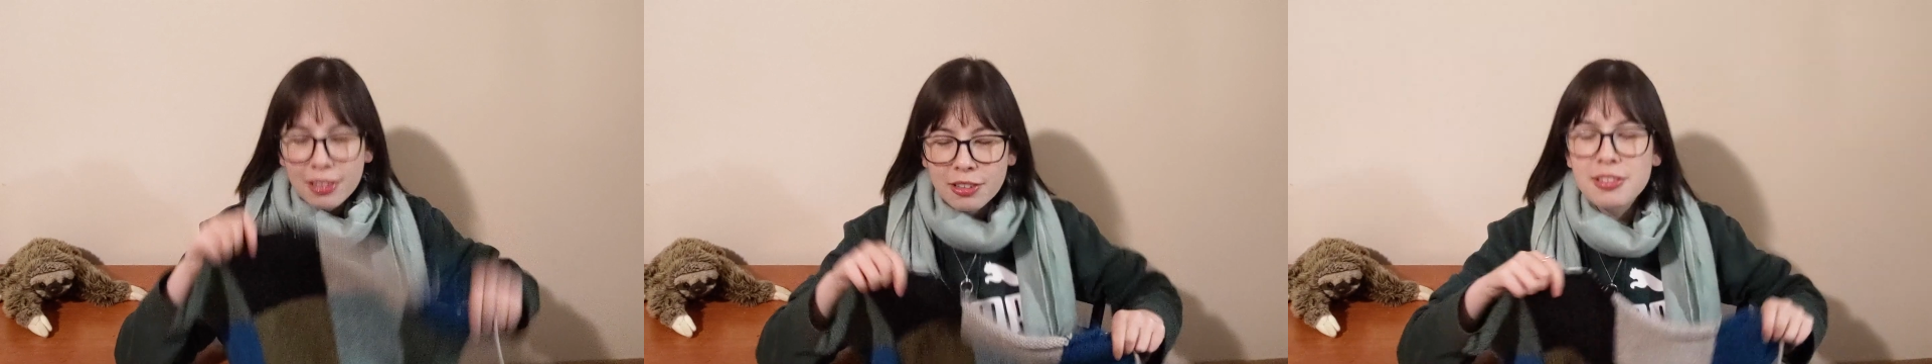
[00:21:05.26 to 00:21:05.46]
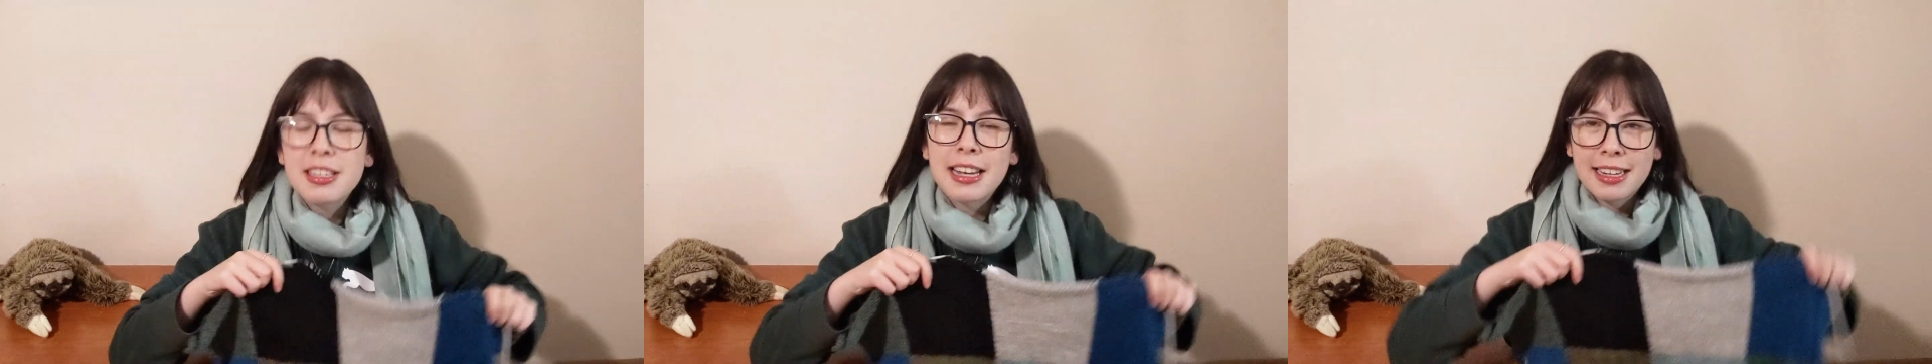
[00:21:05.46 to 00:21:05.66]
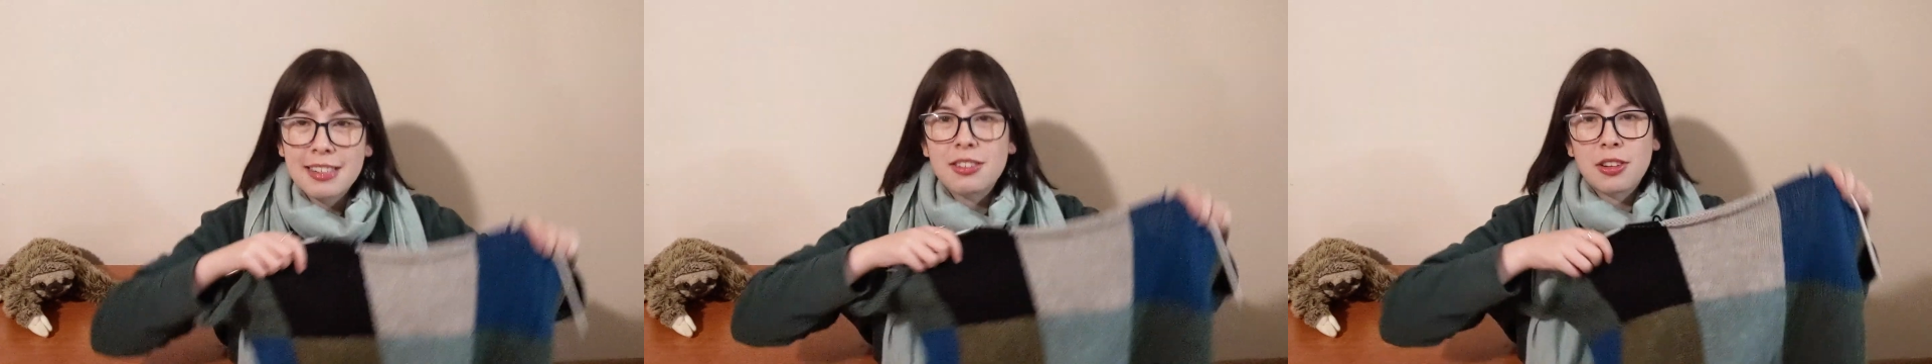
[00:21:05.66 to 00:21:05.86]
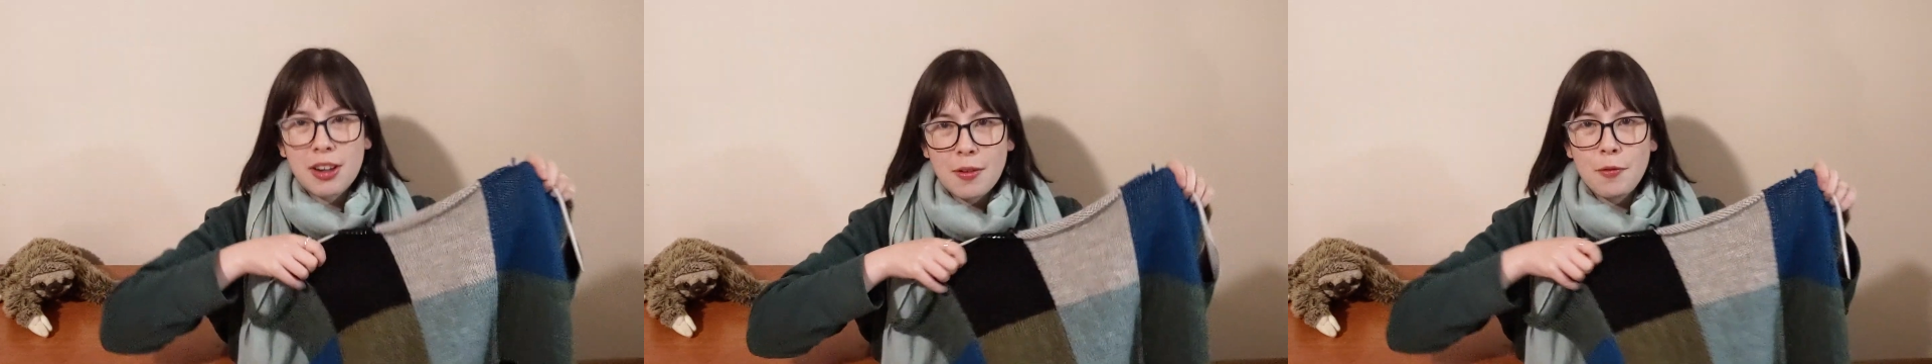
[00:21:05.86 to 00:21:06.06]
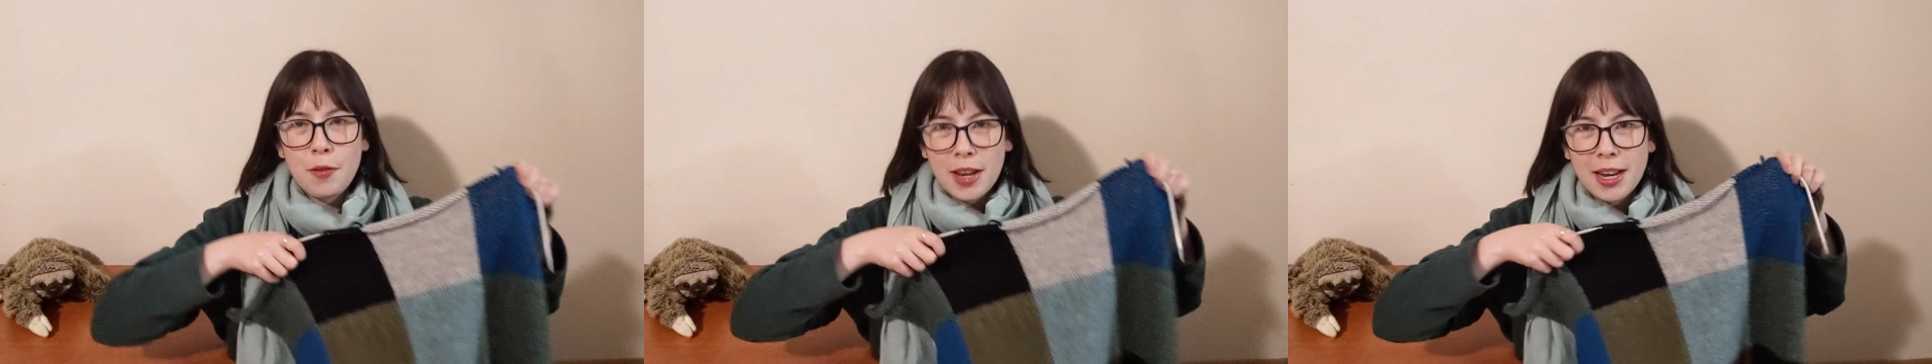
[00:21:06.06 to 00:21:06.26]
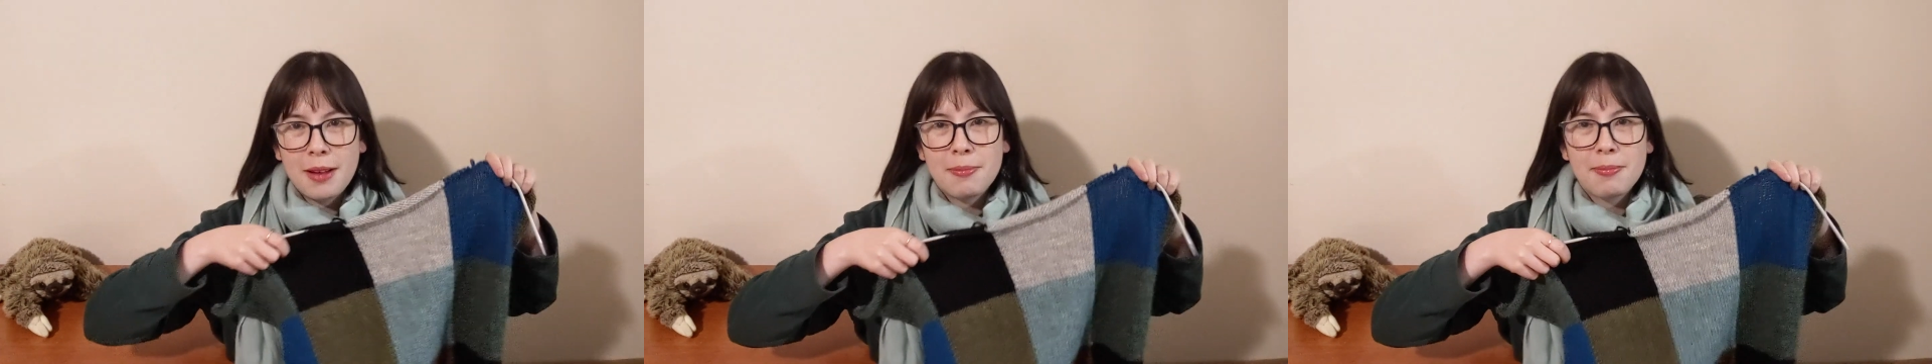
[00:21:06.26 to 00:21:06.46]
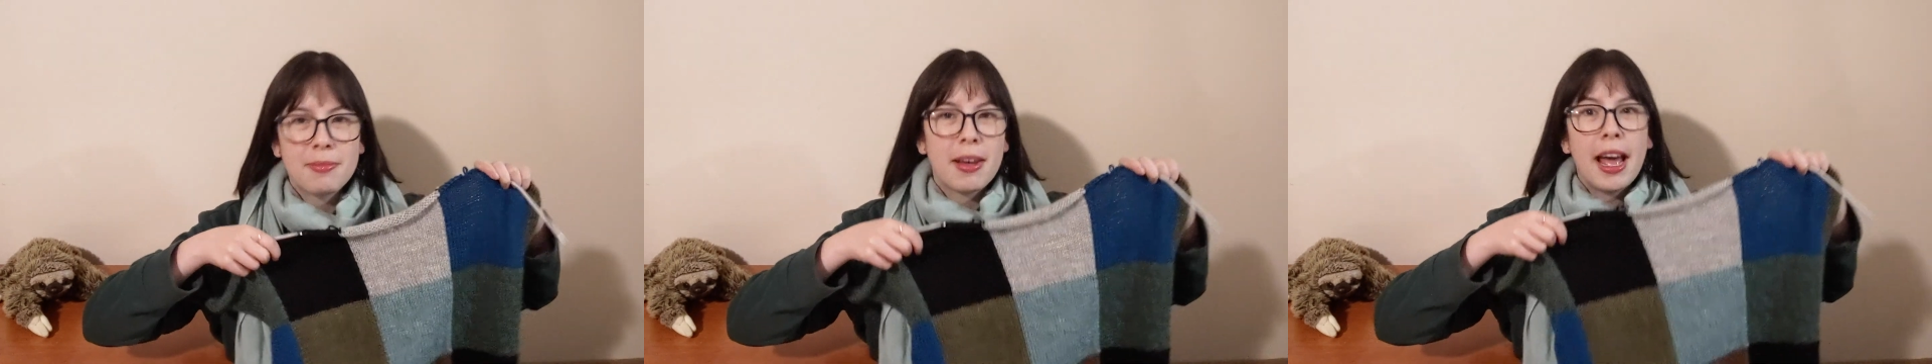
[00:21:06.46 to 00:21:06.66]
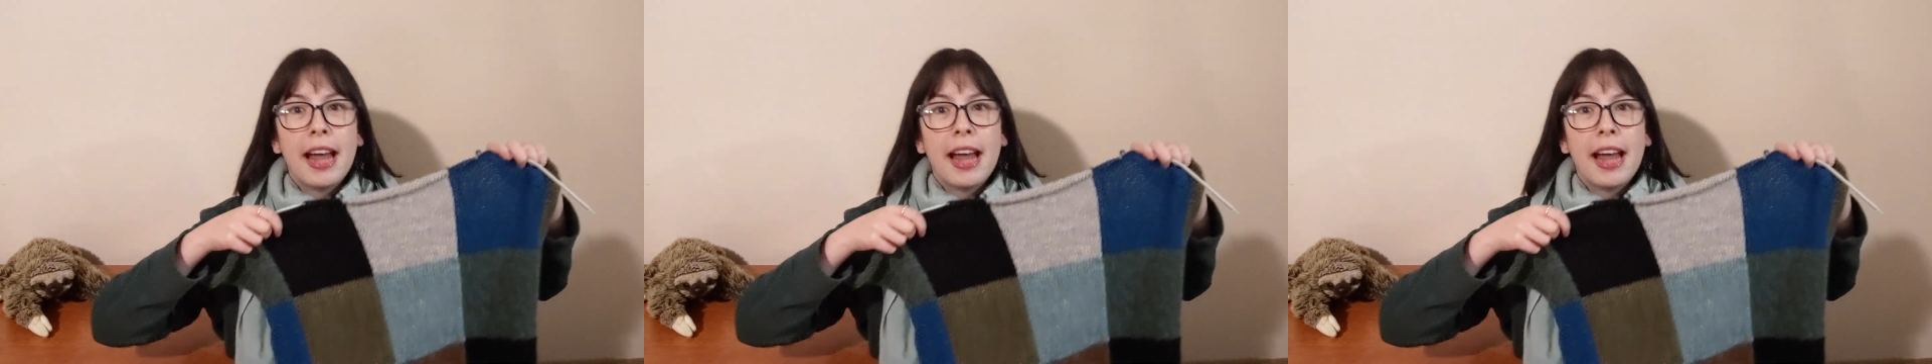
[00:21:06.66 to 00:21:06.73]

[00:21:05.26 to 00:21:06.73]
looks like it's going to fit him